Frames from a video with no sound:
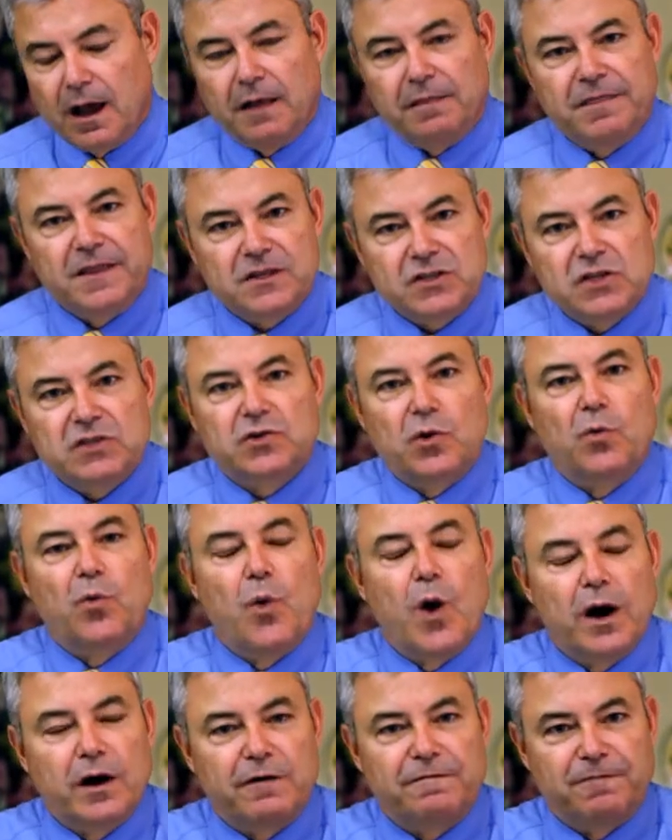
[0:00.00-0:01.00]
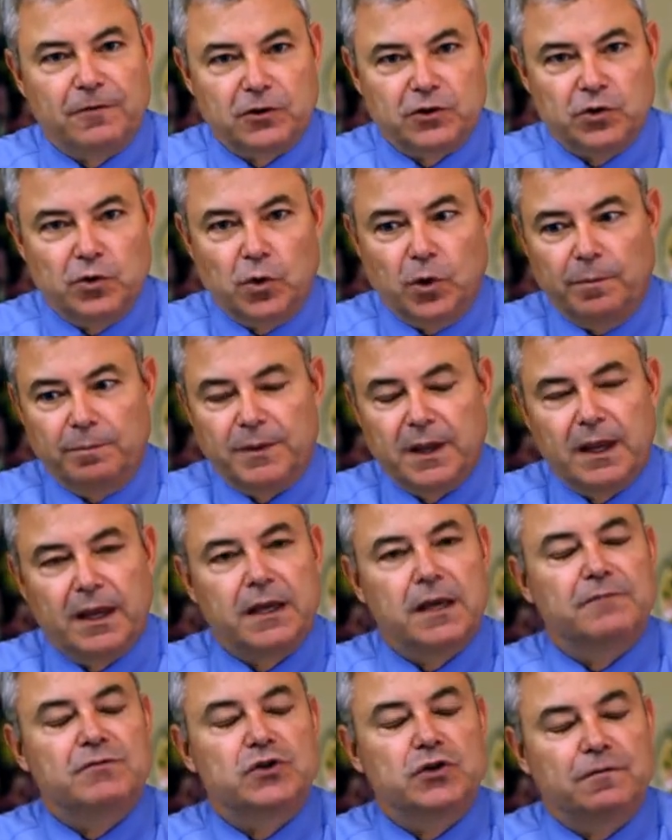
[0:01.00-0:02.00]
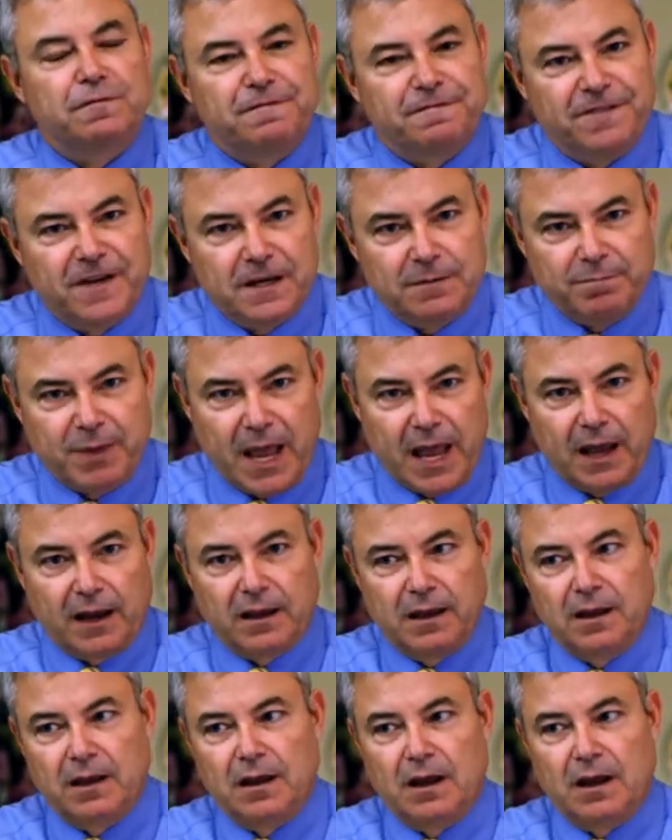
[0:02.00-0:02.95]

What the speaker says: This is a wonderful tool. It gives you feedback